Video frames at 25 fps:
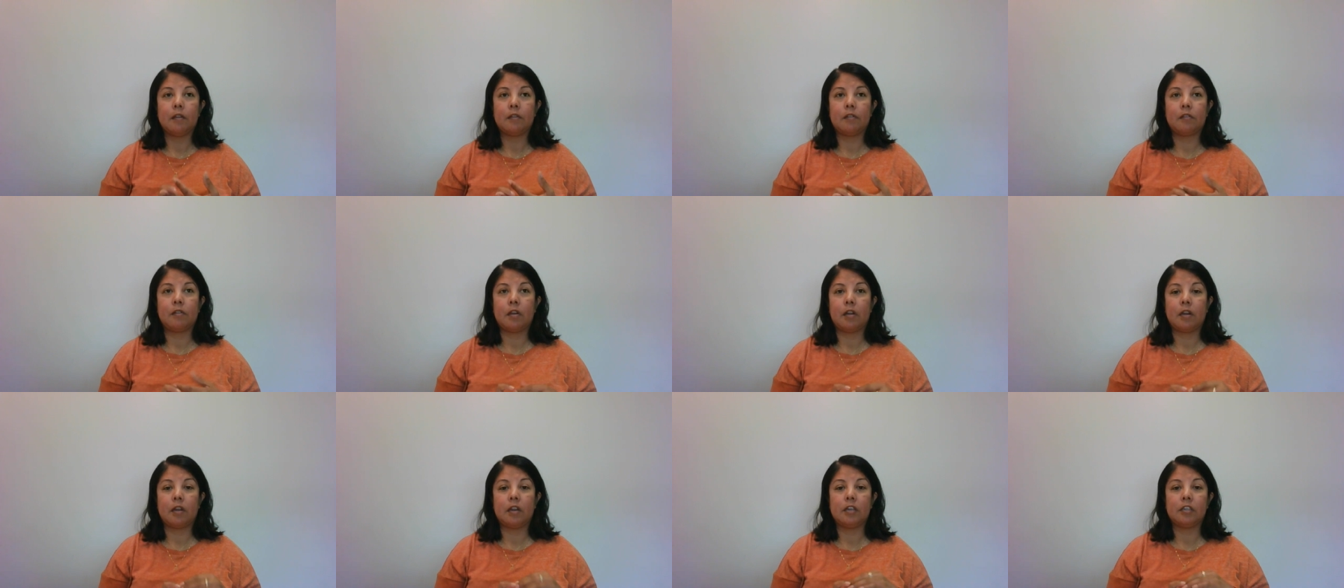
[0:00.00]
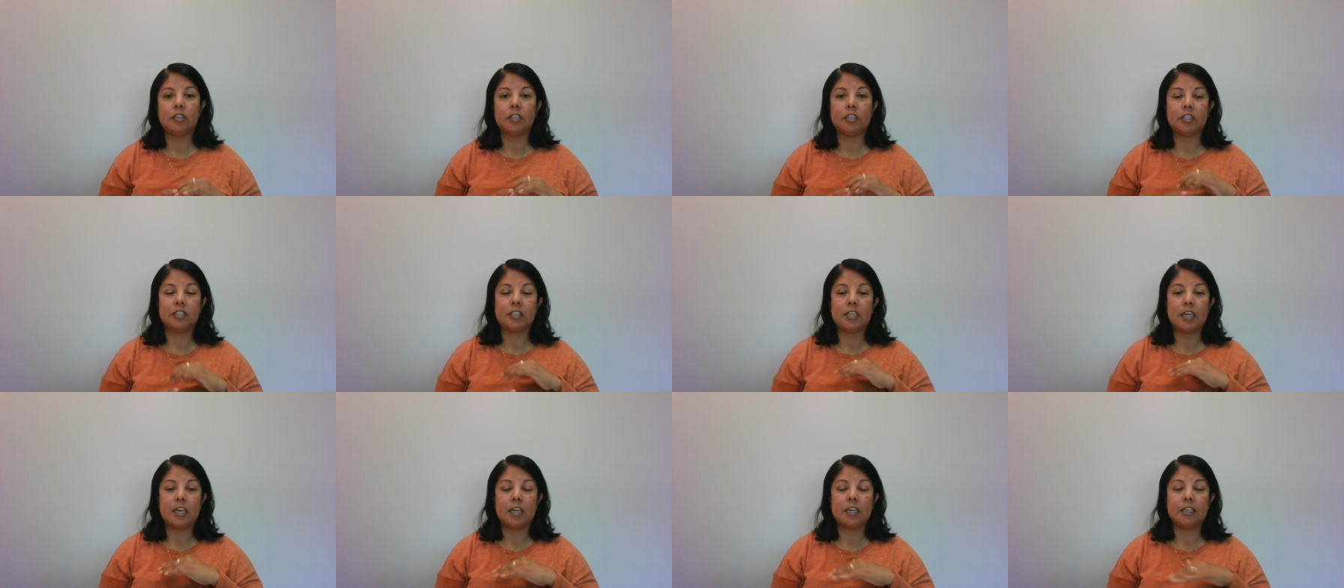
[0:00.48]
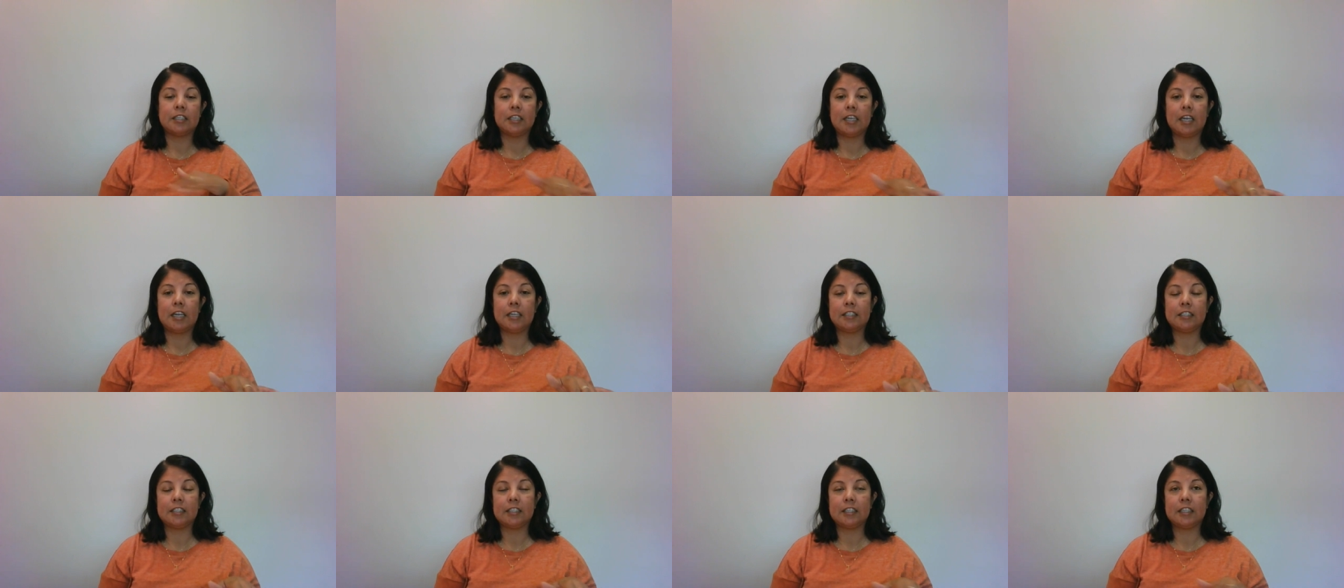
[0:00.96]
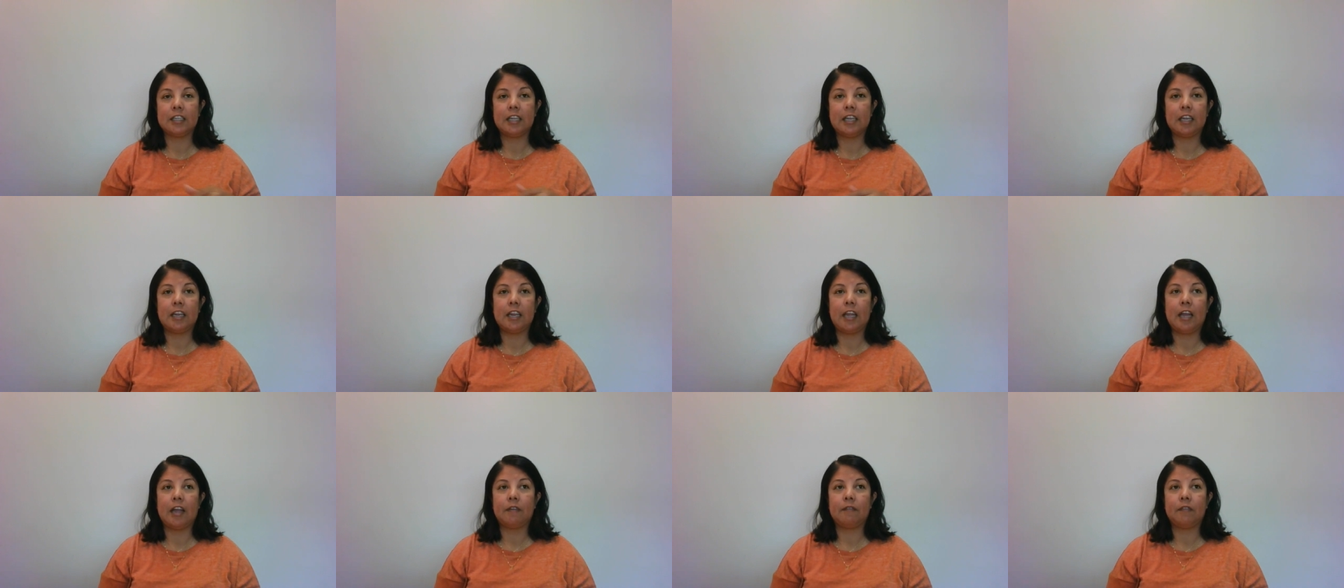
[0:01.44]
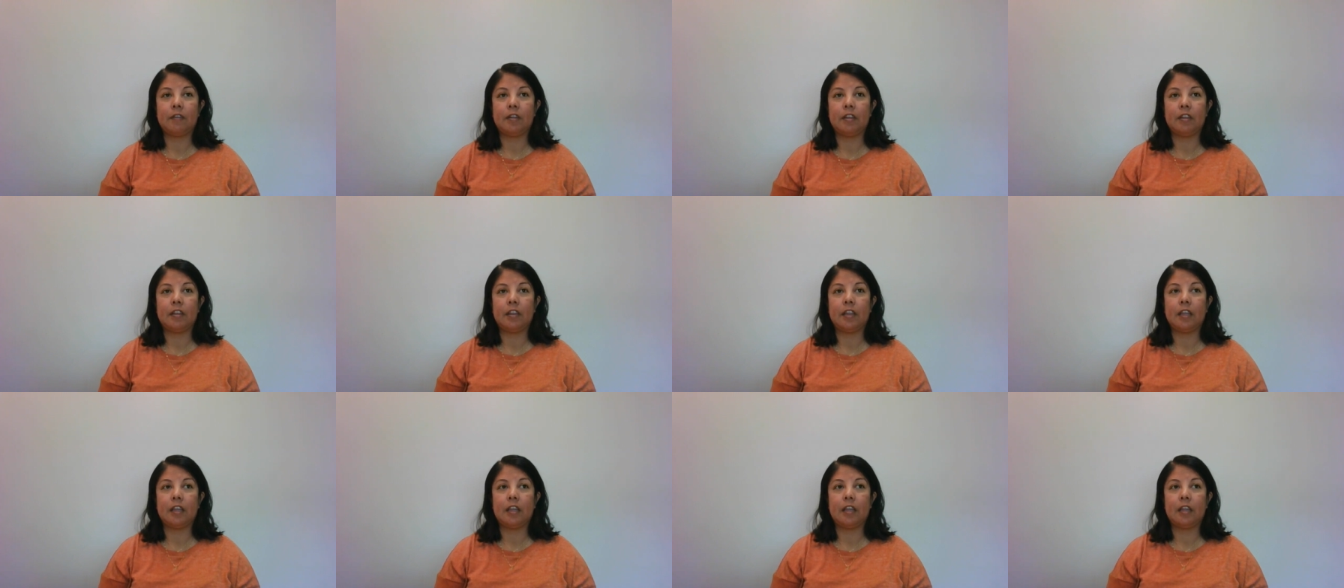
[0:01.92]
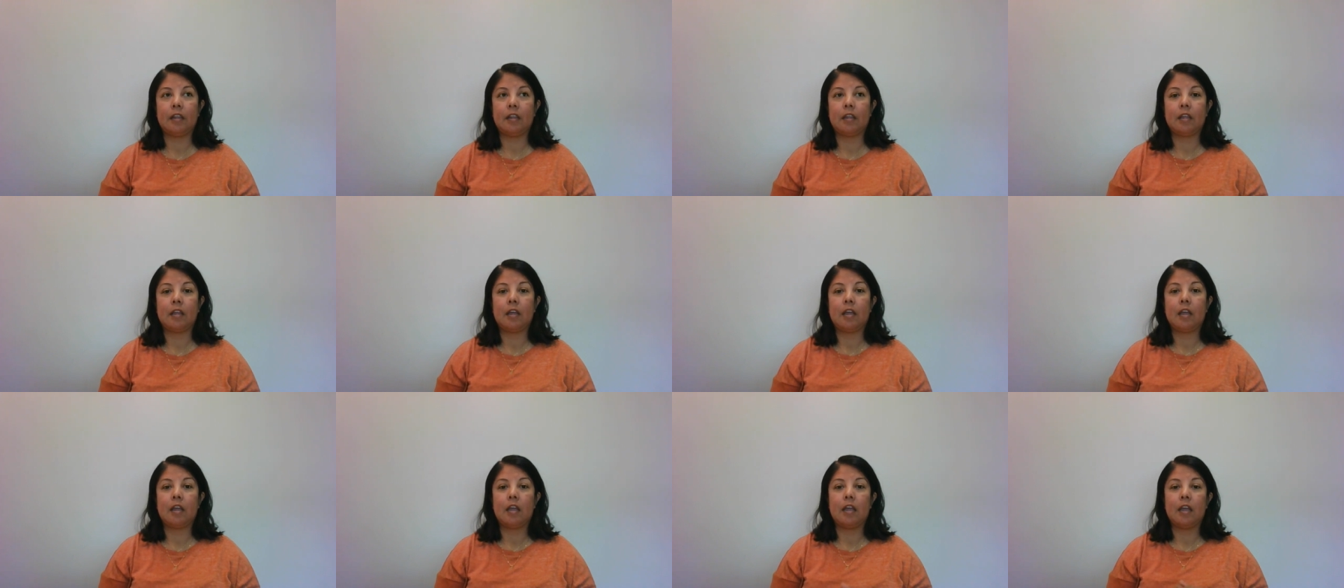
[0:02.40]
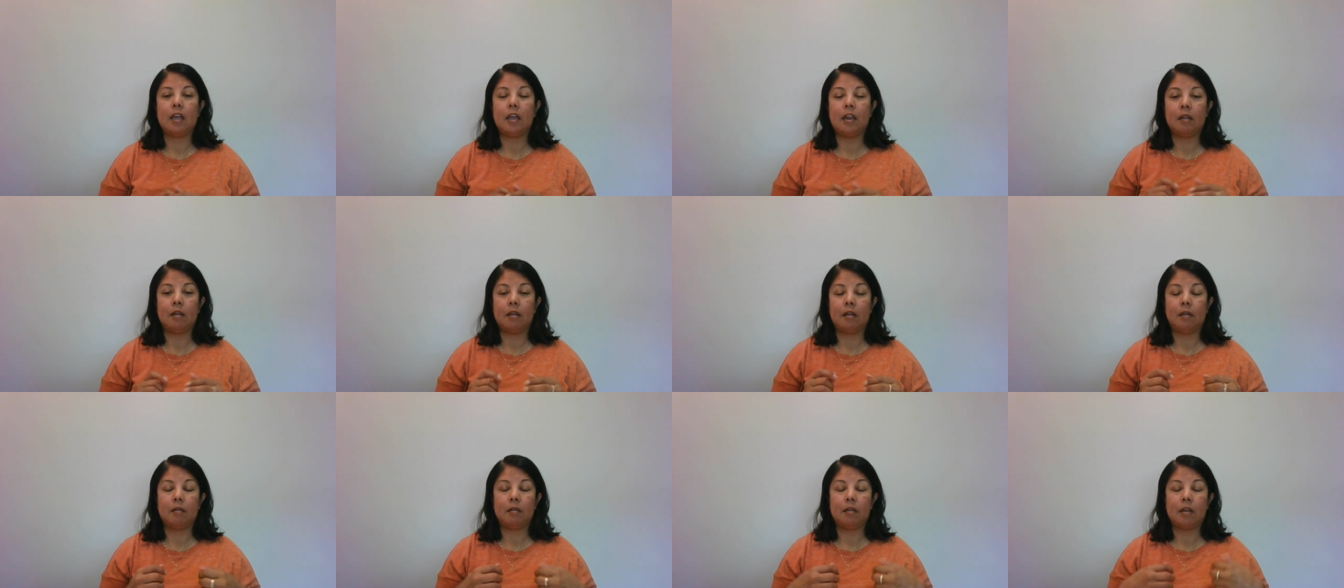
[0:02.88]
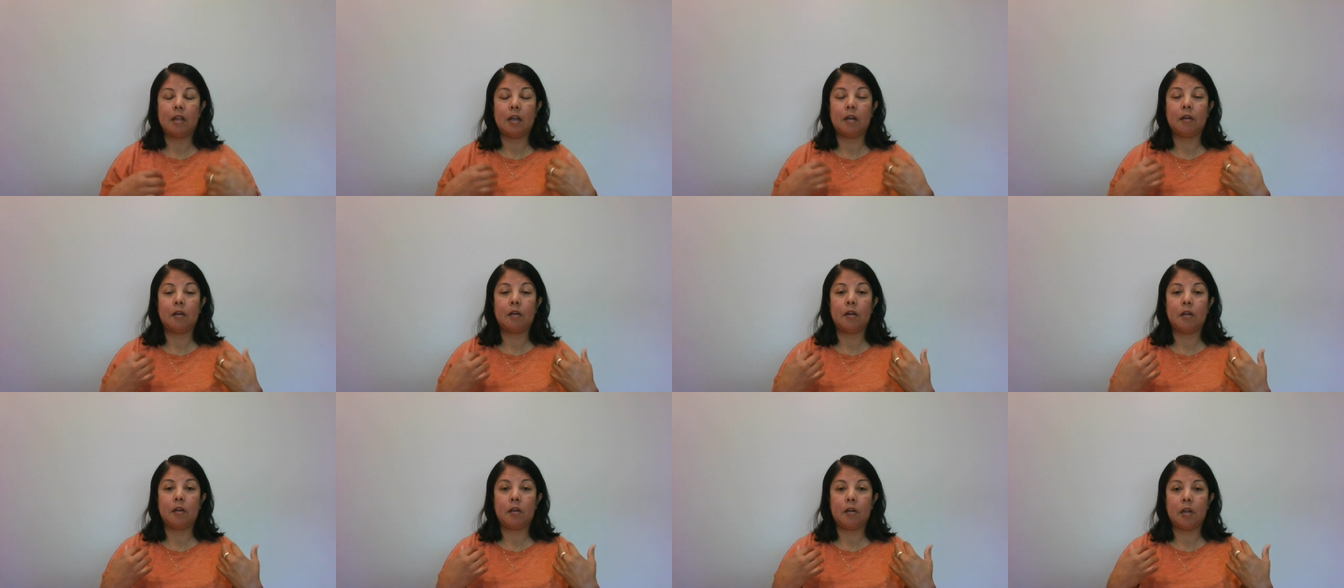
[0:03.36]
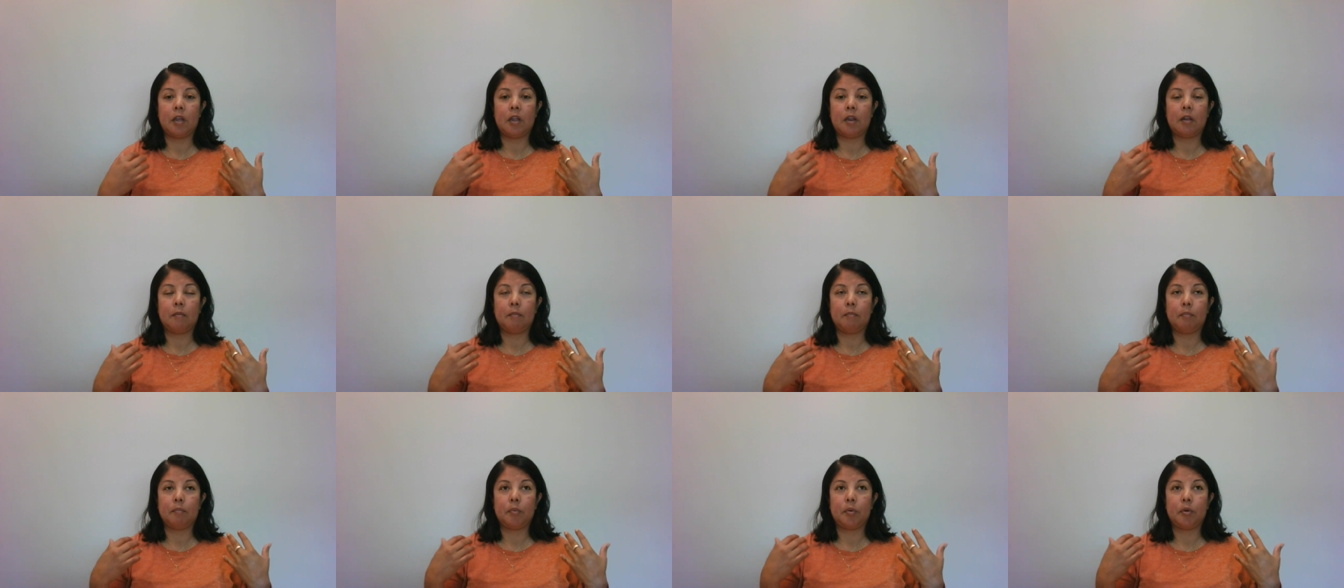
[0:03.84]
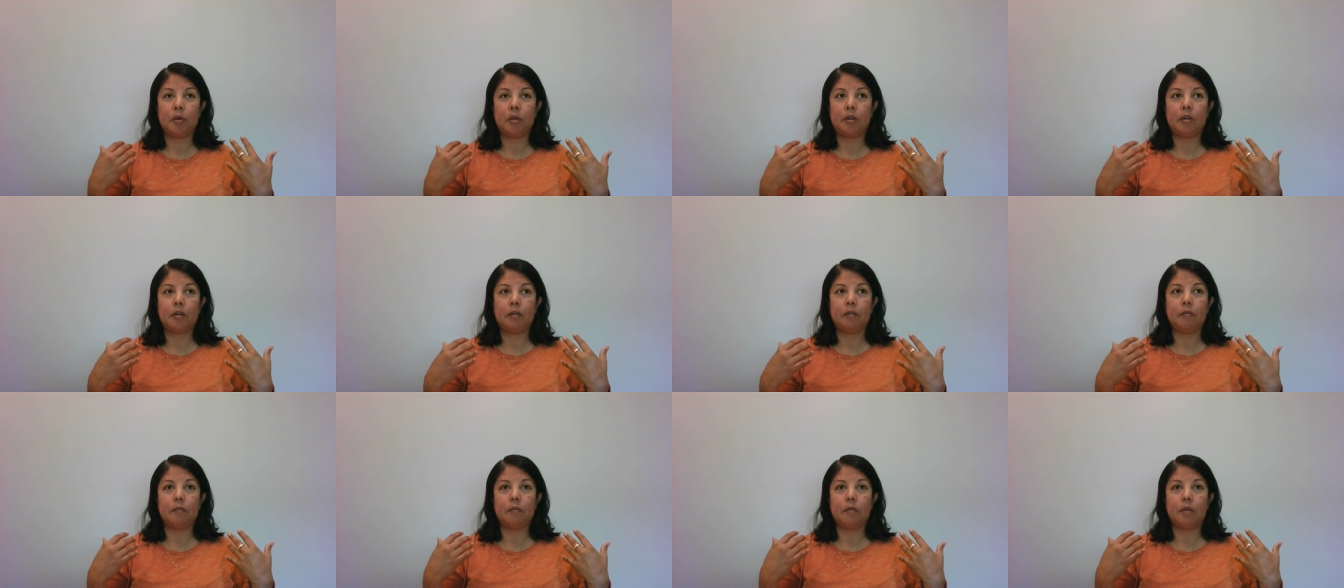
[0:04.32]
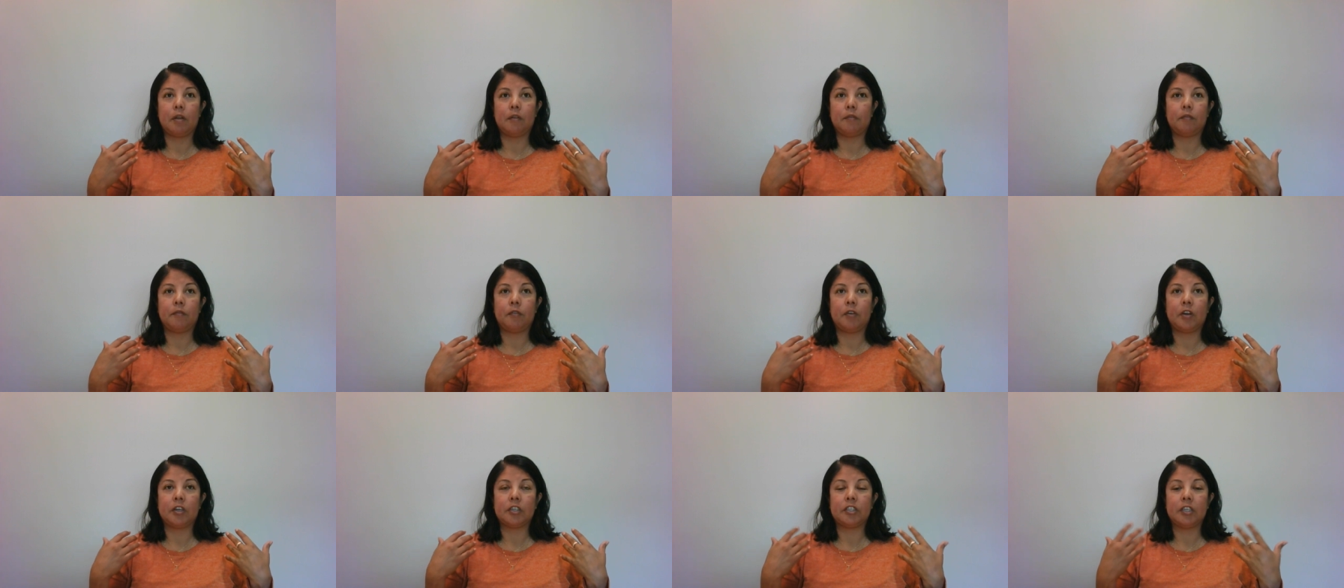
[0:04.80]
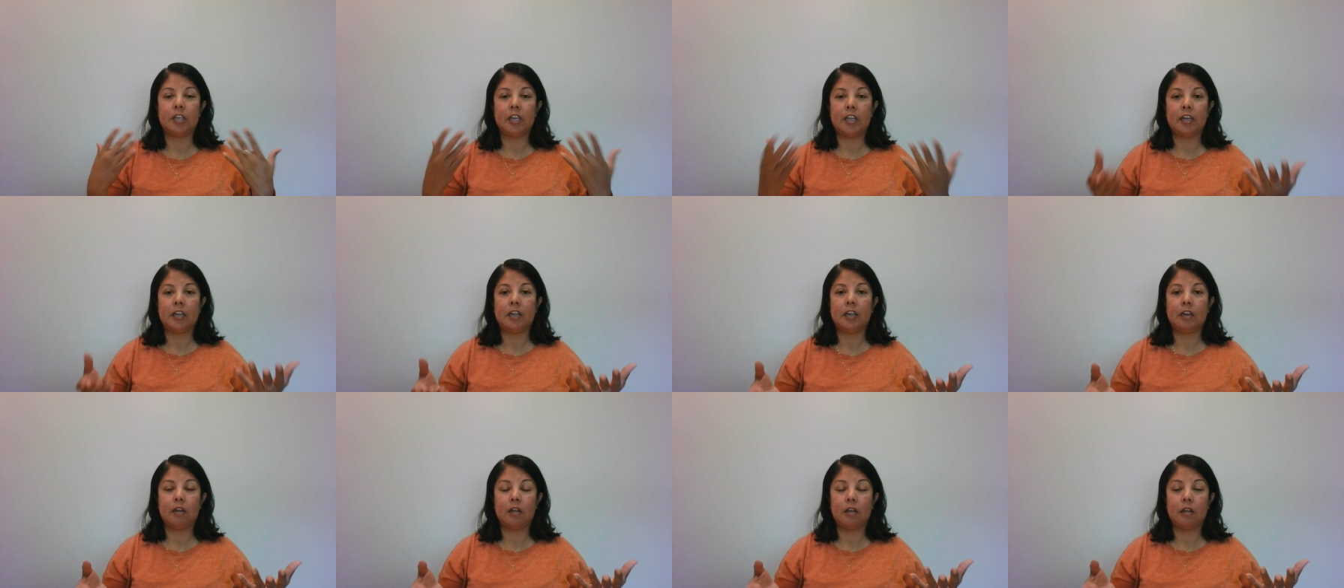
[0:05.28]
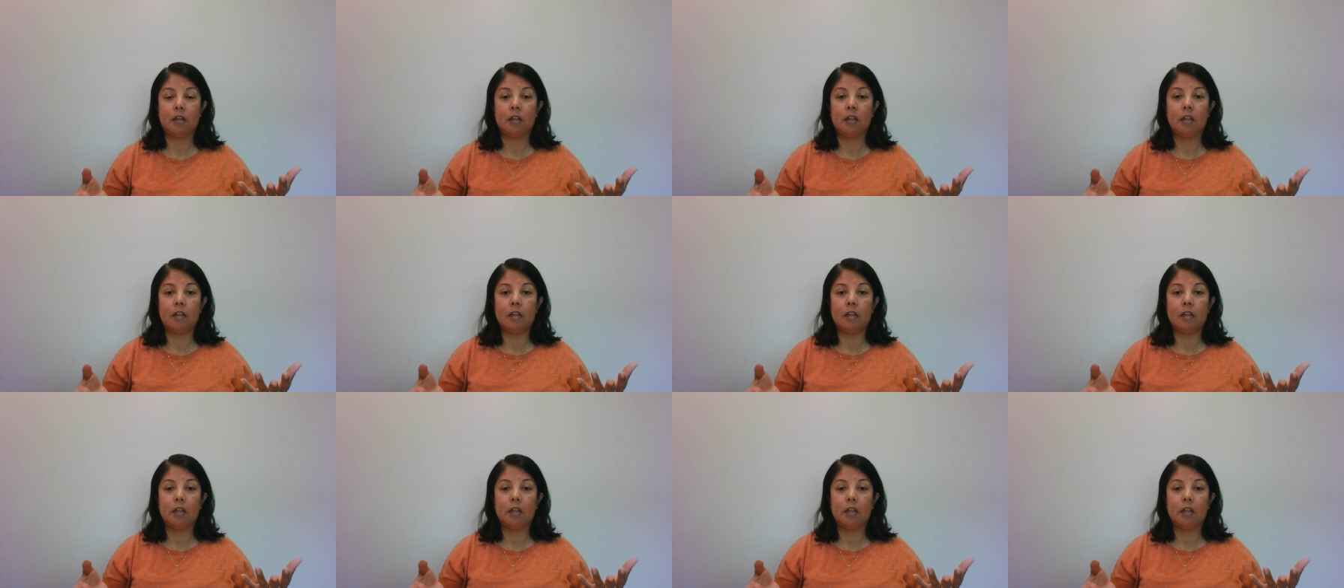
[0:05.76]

So I'm going to just sanitize and clean everything, and I'm going to put fresh linen